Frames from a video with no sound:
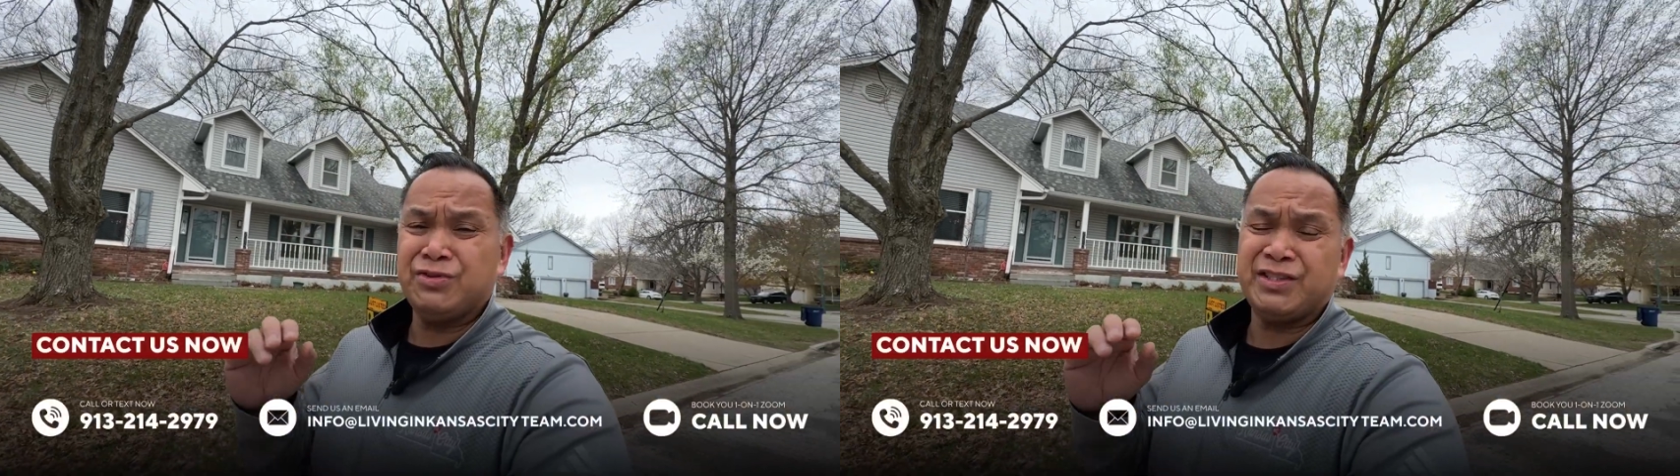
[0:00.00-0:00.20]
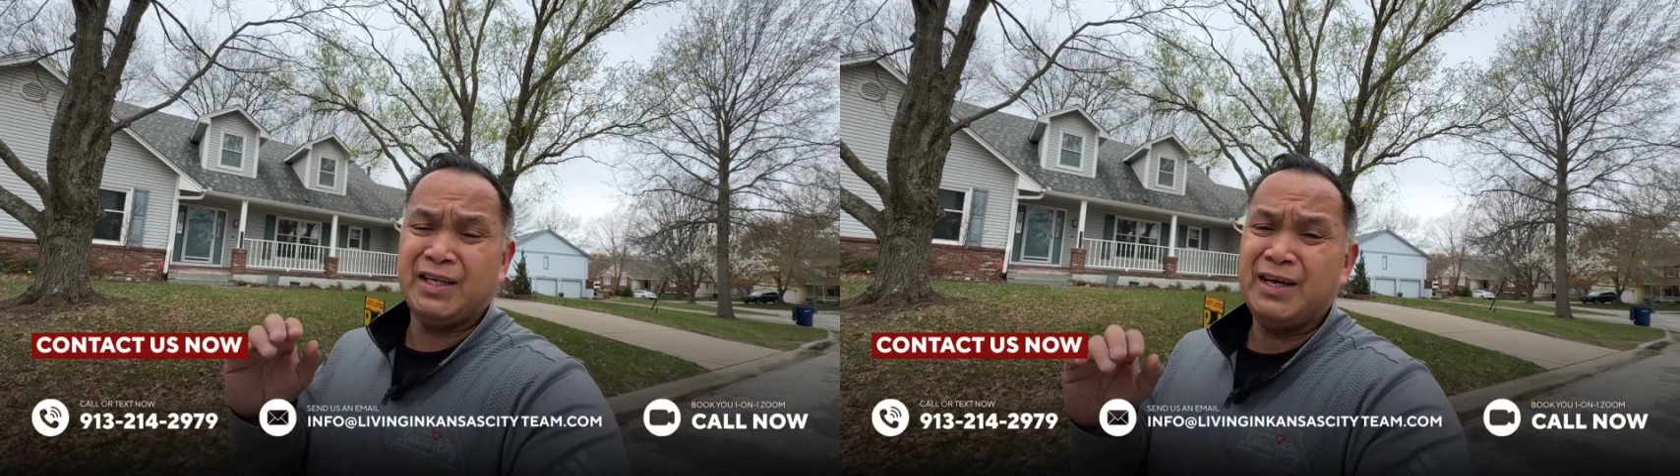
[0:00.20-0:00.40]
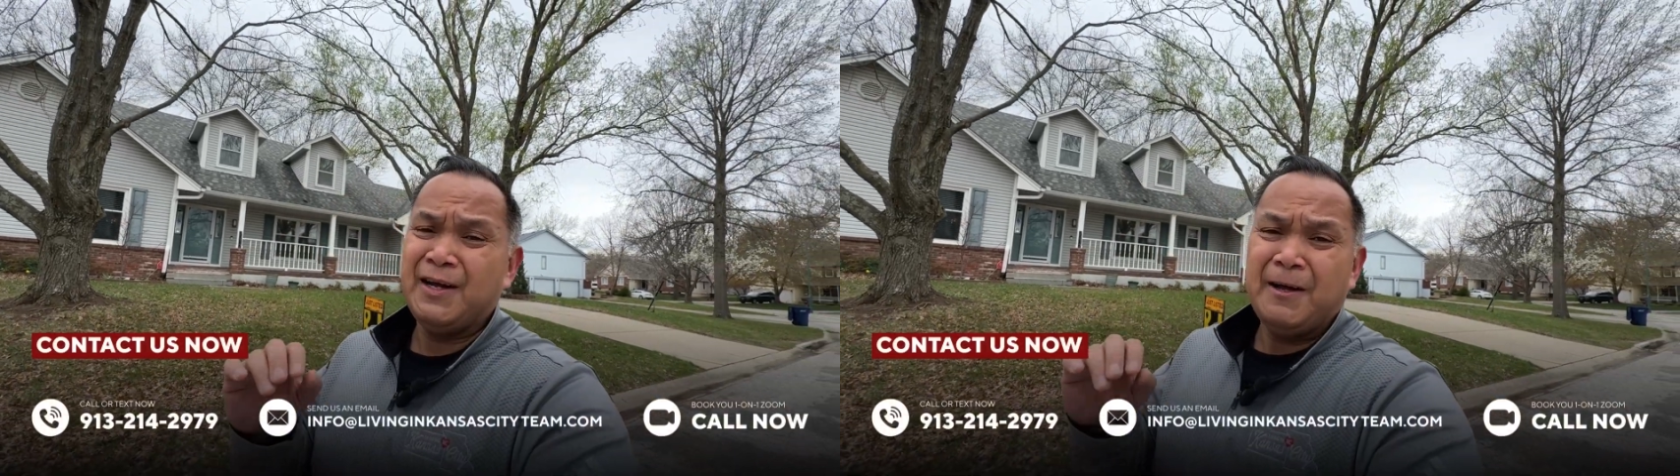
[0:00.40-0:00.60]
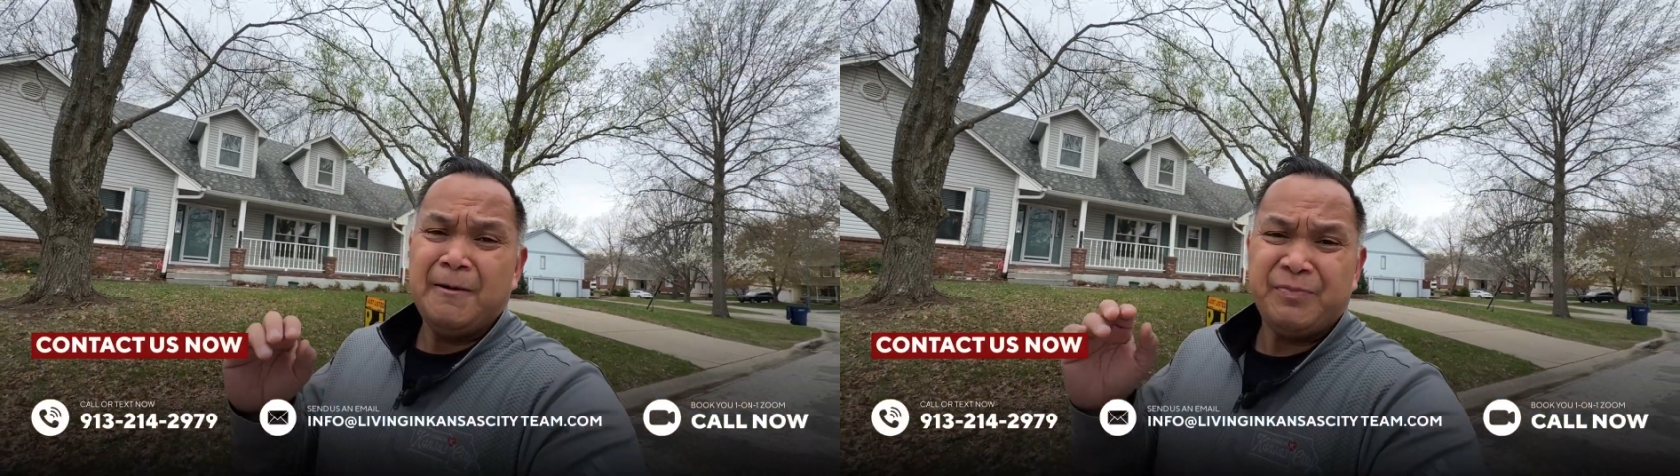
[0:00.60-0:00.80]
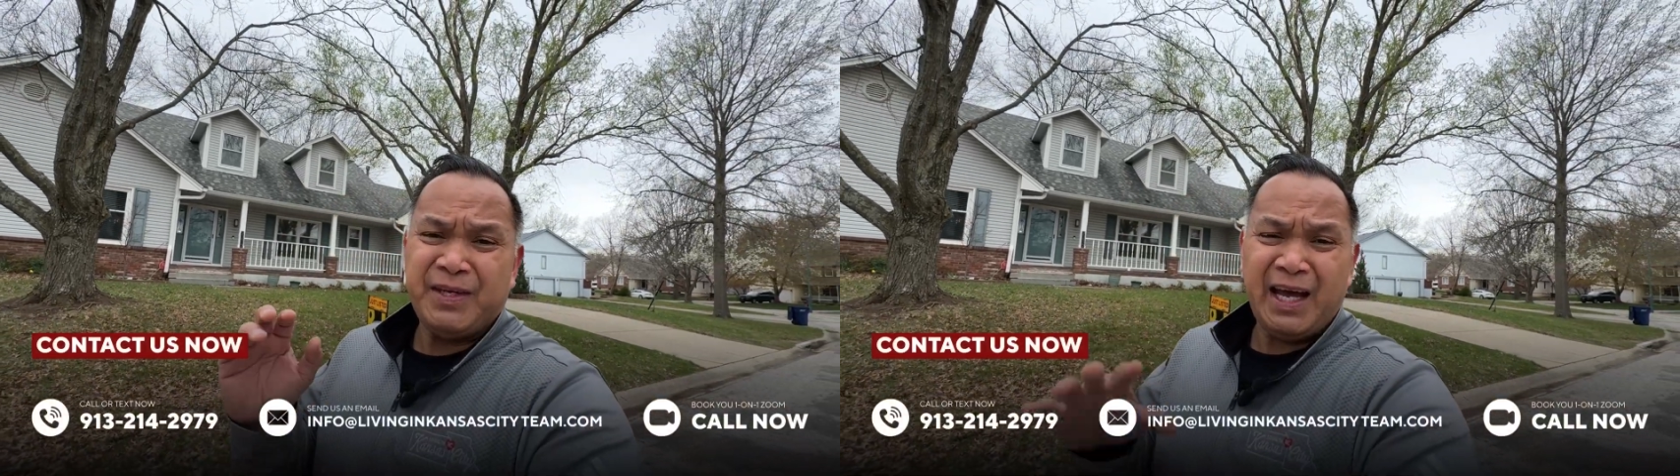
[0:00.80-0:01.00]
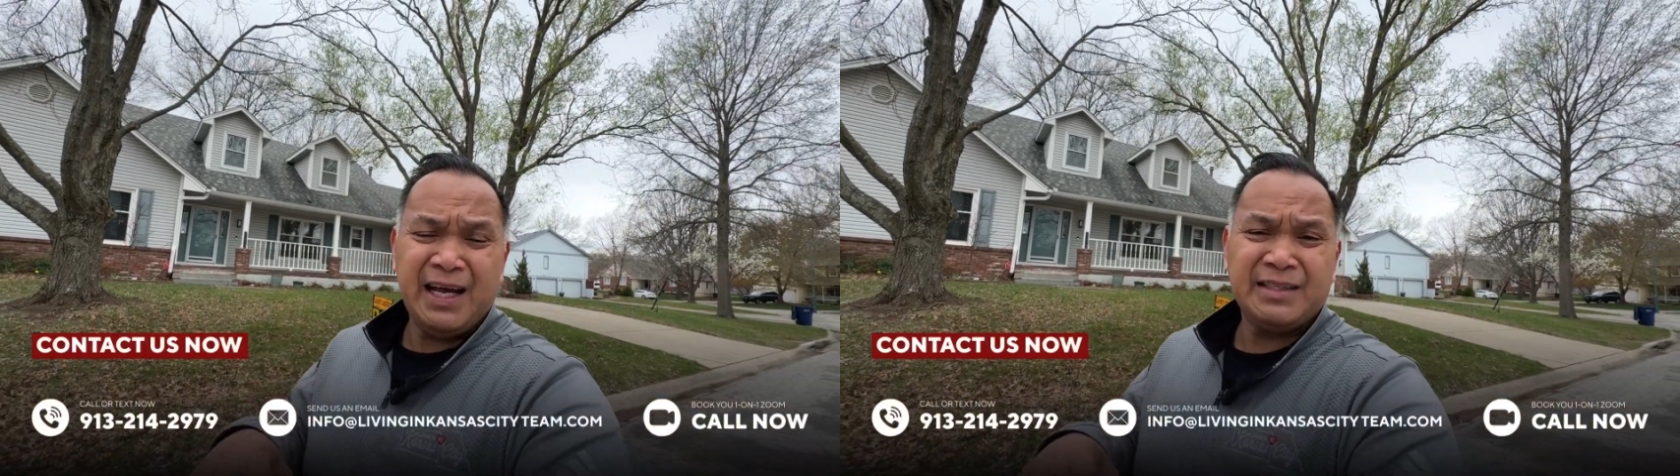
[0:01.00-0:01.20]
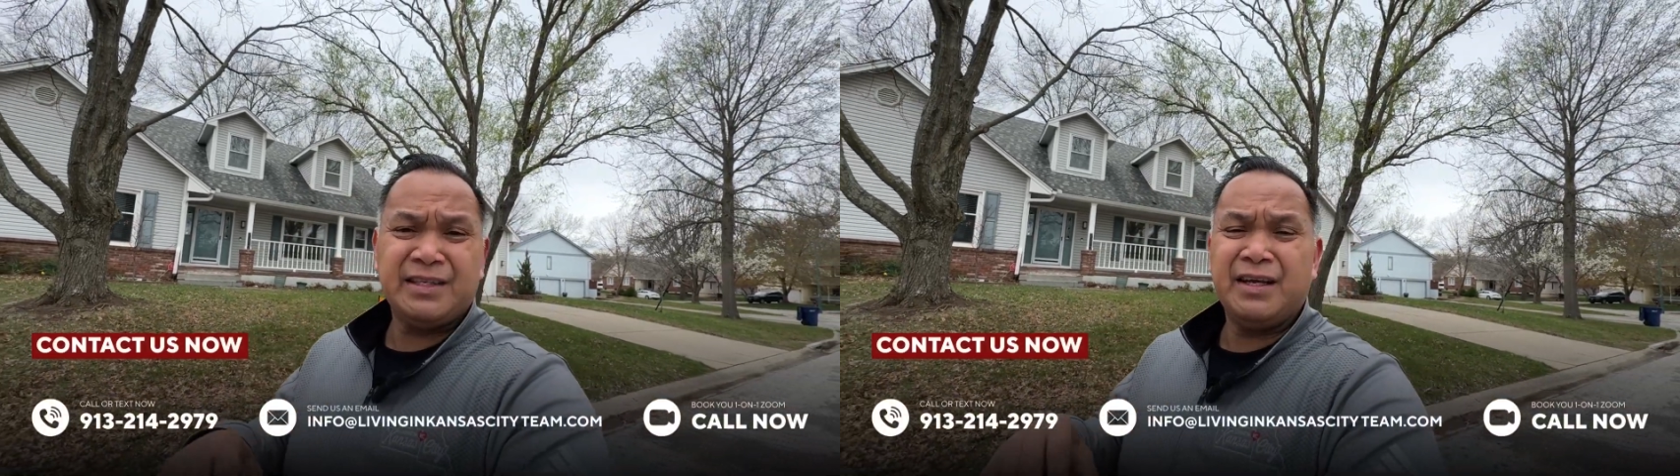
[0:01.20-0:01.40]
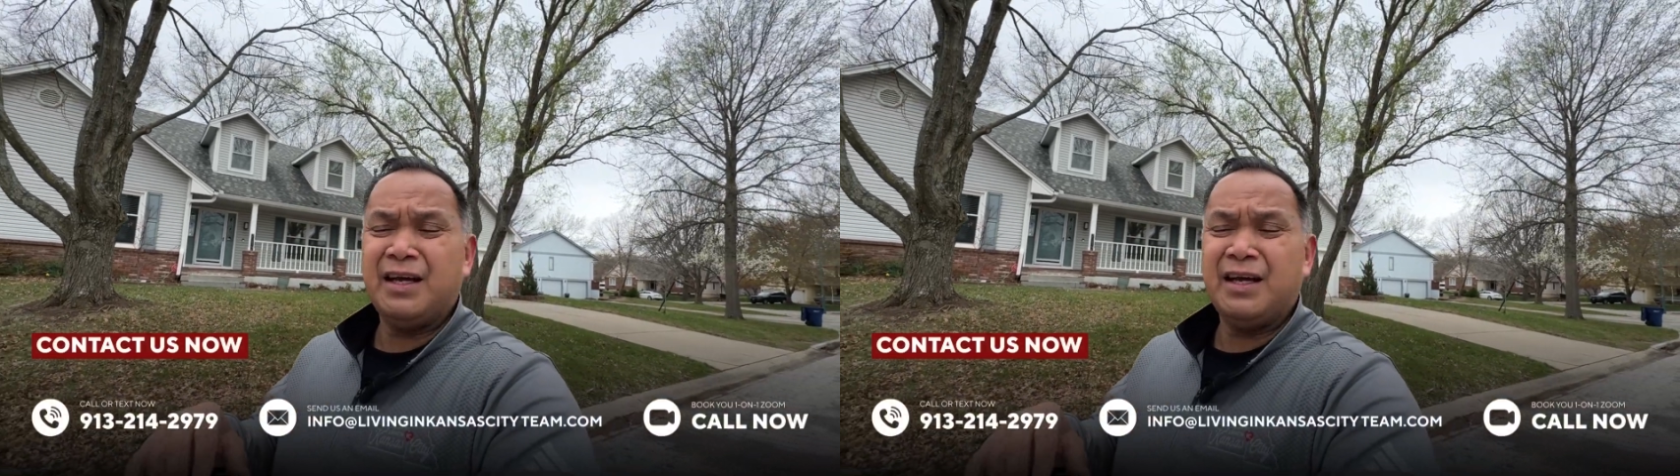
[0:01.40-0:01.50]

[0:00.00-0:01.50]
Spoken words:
us a text,